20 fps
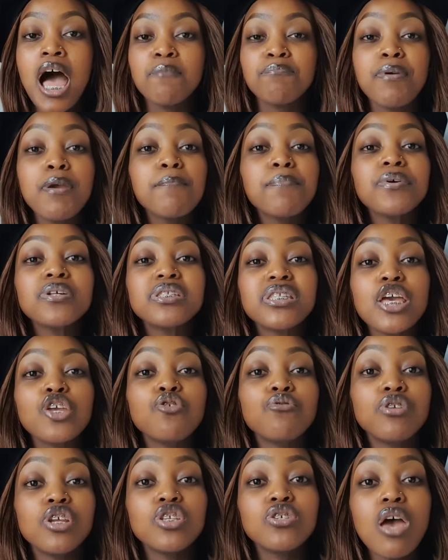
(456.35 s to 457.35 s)
People say
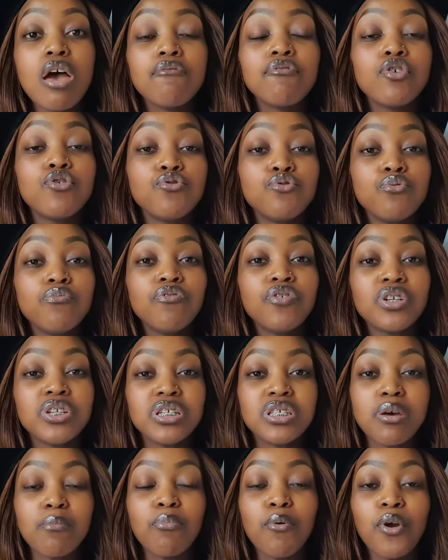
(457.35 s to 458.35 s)
you need to have a room for
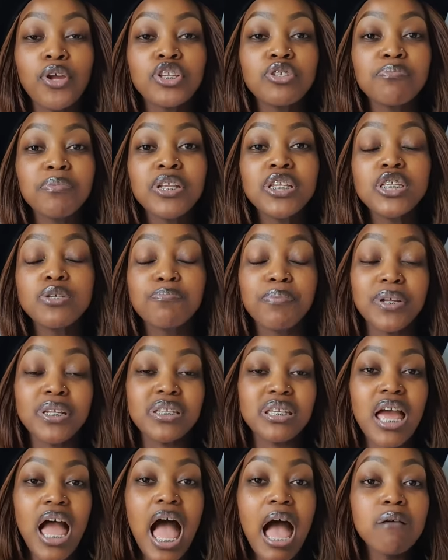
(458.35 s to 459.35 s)
disappointment,
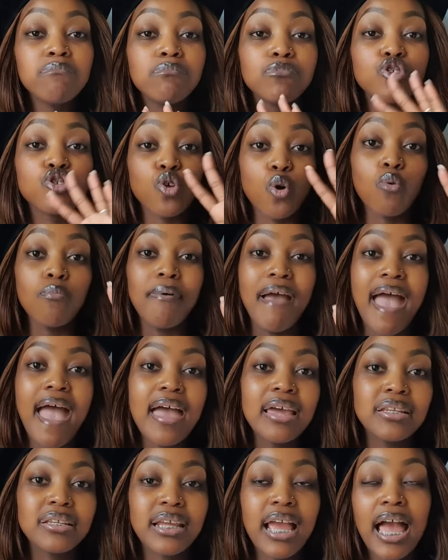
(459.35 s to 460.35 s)
but I'm so
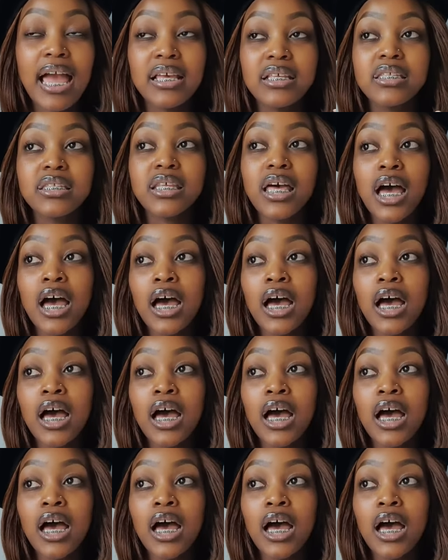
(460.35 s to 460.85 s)
bad, guys.